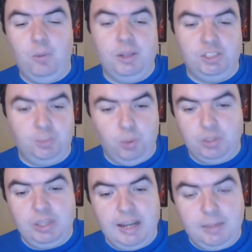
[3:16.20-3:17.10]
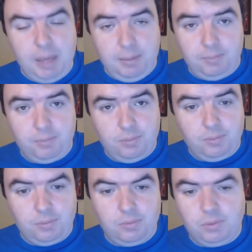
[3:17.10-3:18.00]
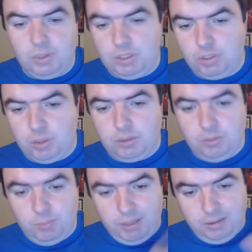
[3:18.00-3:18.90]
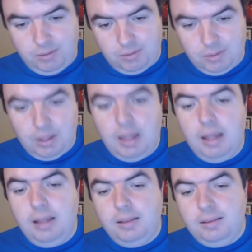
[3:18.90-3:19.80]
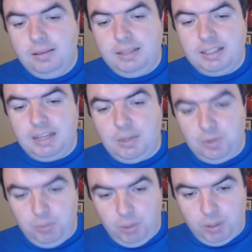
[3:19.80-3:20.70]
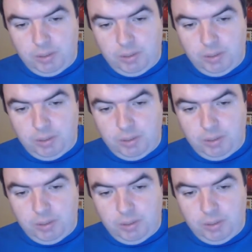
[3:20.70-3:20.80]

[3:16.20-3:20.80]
I want to support the anime, in short, but let's get on with the